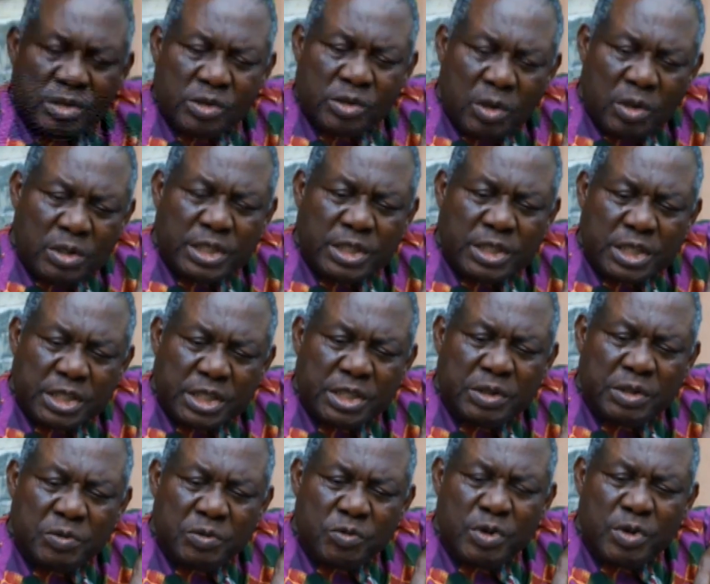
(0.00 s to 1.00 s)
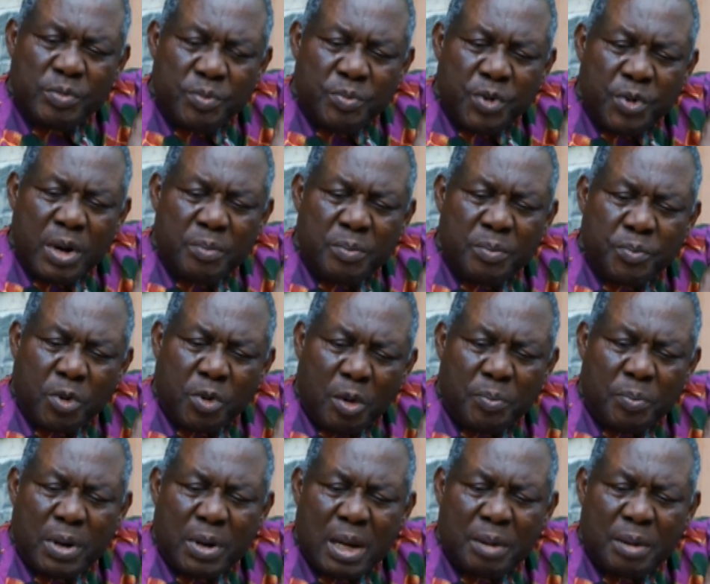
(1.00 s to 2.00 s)
Such a thing will bring
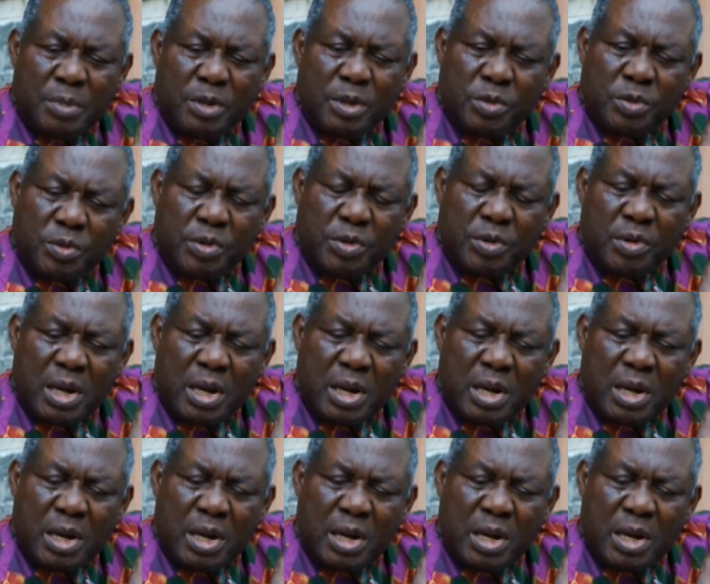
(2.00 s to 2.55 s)
problem into the